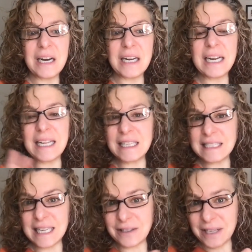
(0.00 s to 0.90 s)
an endless
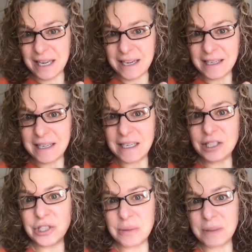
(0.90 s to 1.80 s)
hell yeah, and it
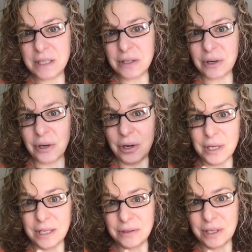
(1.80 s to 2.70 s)
shouldn't be an all
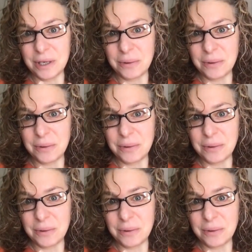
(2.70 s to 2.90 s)
hell no.